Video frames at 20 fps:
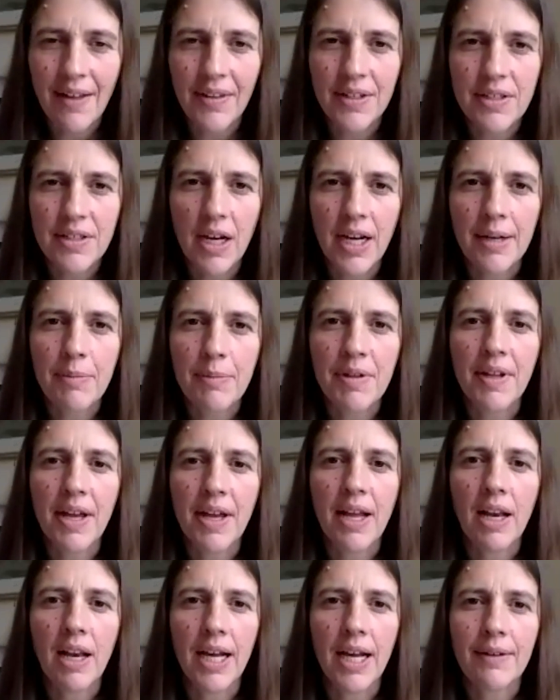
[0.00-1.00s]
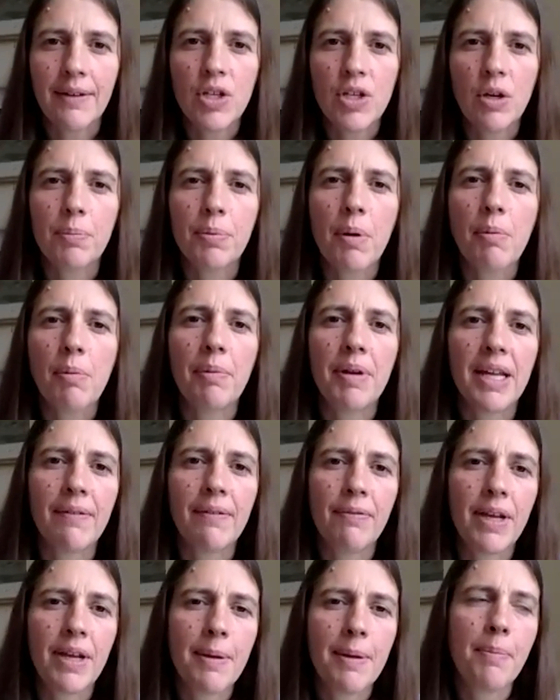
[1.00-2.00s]
the time in their life. So it
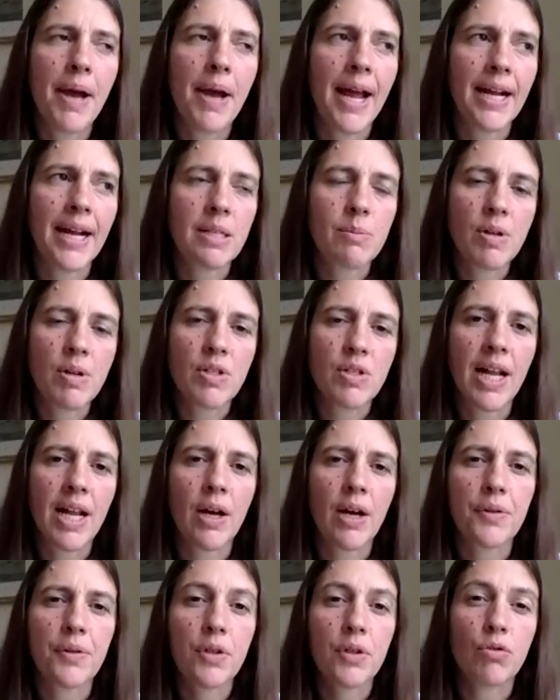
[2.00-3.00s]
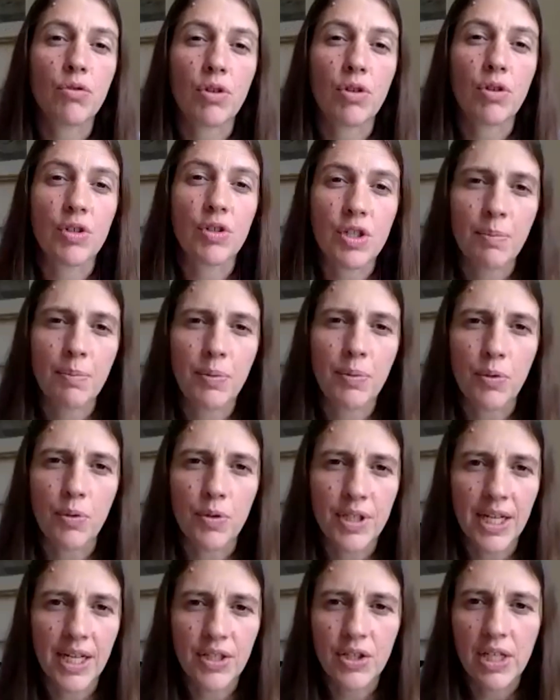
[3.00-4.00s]
probably impacts mental health across the board,
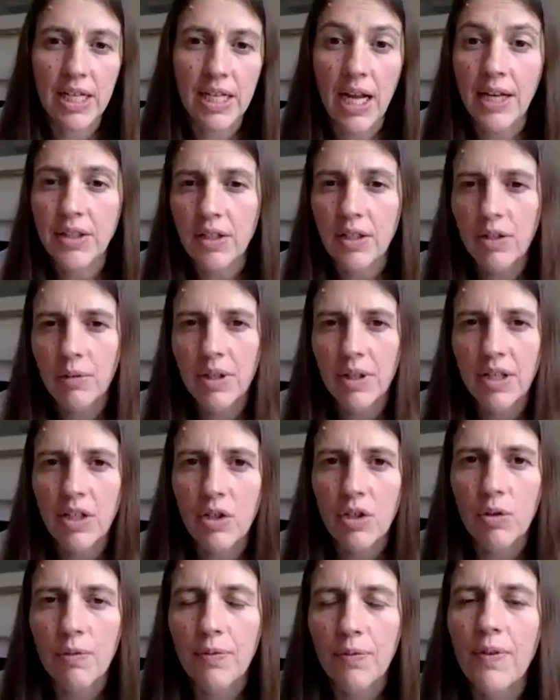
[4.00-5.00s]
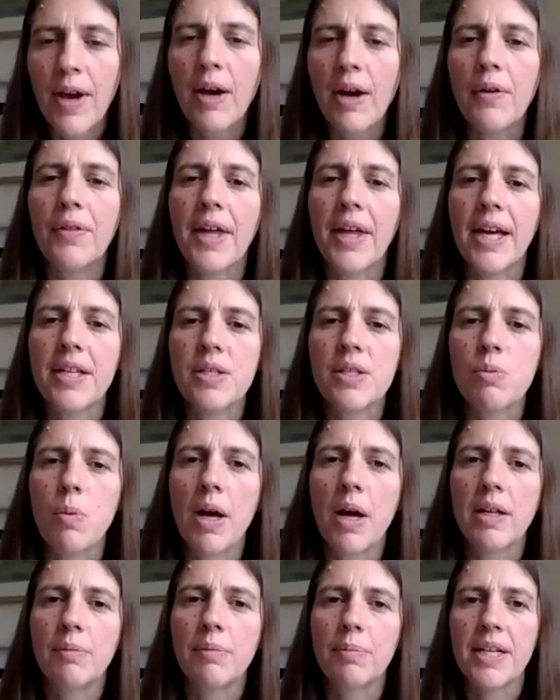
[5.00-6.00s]
actually. I don't know whether you felt that as
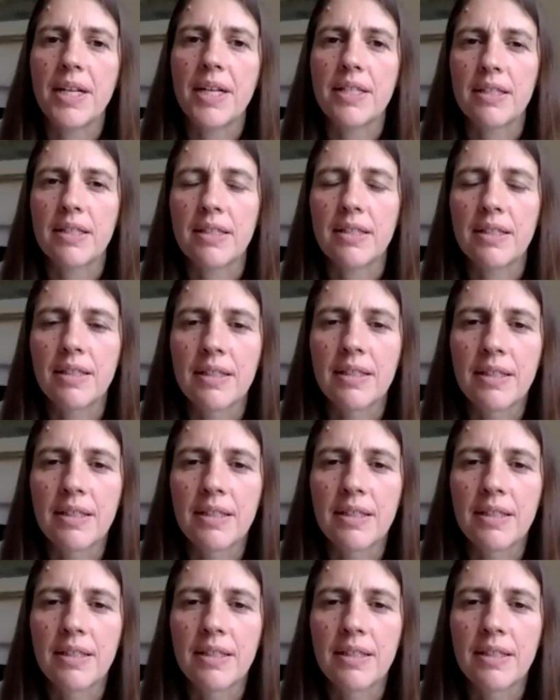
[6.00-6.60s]
well, Brendan.